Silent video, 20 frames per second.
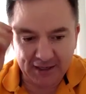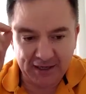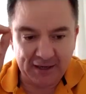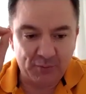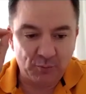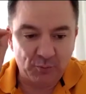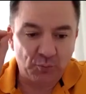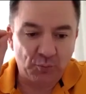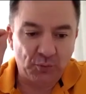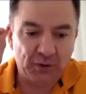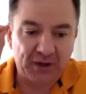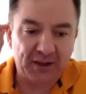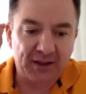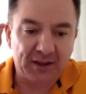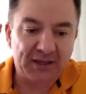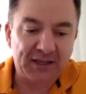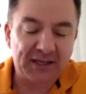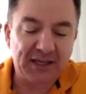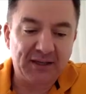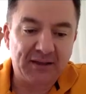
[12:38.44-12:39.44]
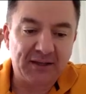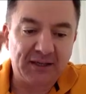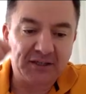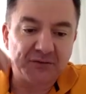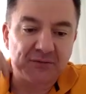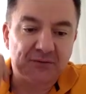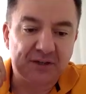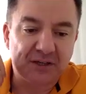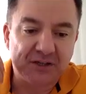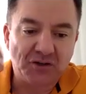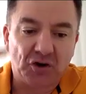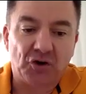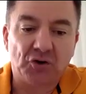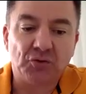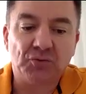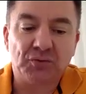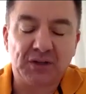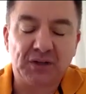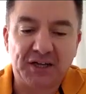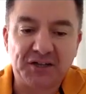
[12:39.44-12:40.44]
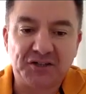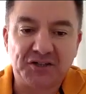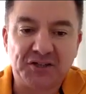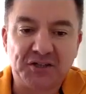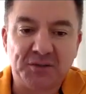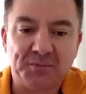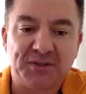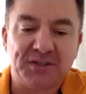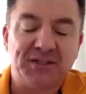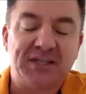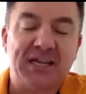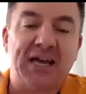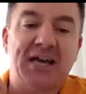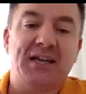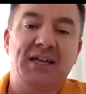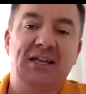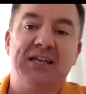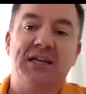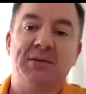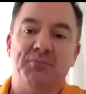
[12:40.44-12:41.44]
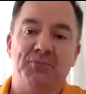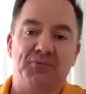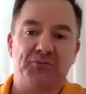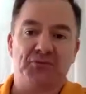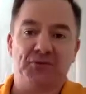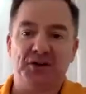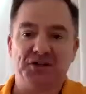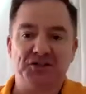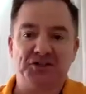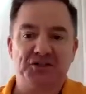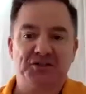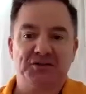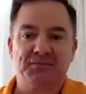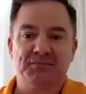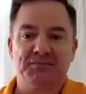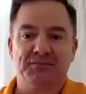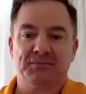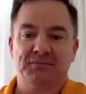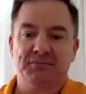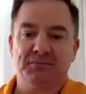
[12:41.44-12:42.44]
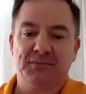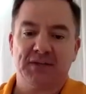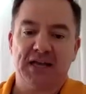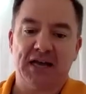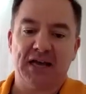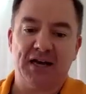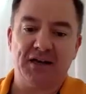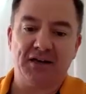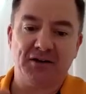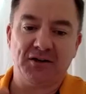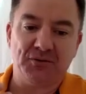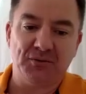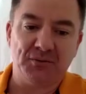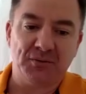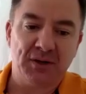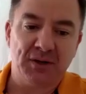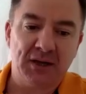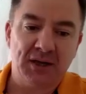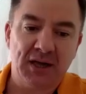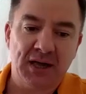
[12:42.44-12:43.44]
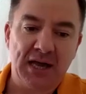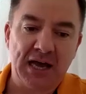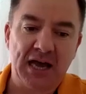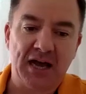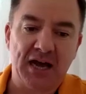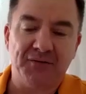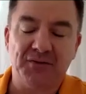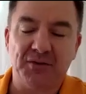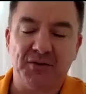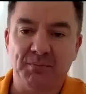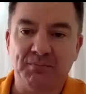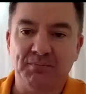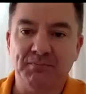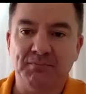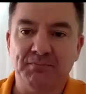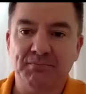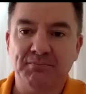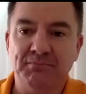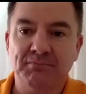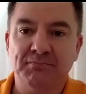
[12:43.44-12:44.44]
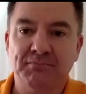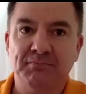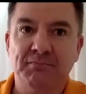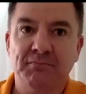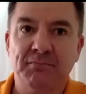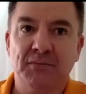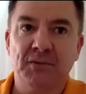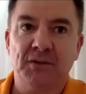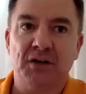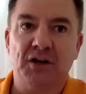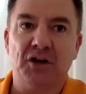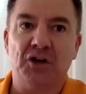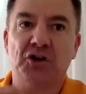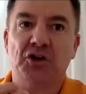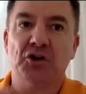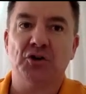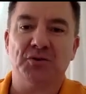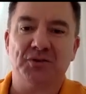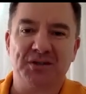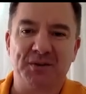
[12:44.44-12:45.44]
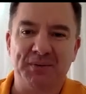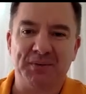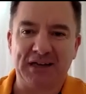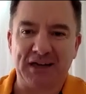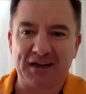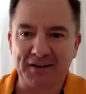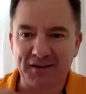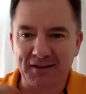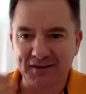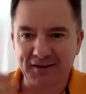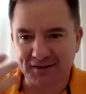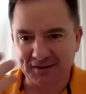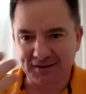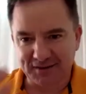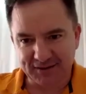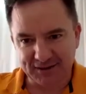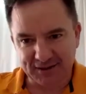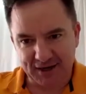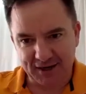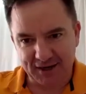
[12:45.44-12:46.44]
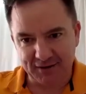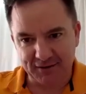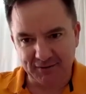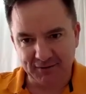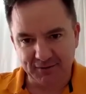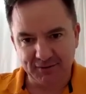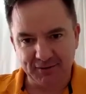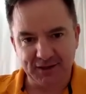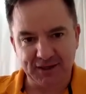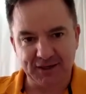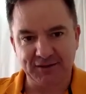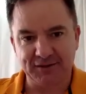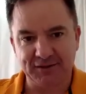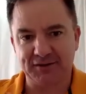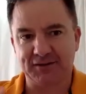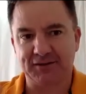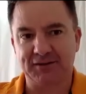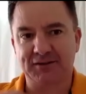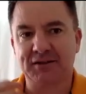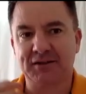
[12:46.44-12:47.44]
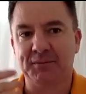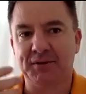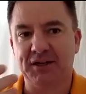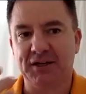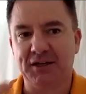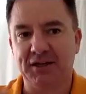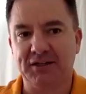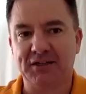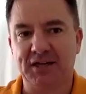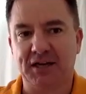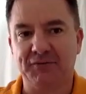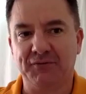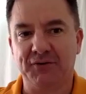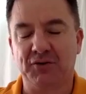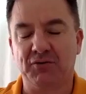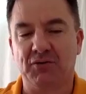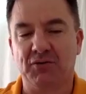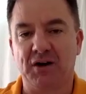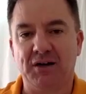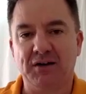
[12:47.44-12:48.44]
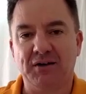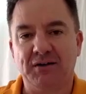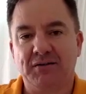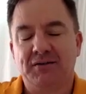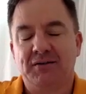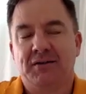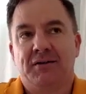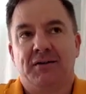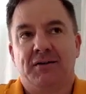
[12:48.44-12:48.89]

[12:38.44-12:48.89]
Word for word: and one of the key things for these old relationships is how do you keep them fresh? How do you have them occur as something other than stale and just something you take for granted?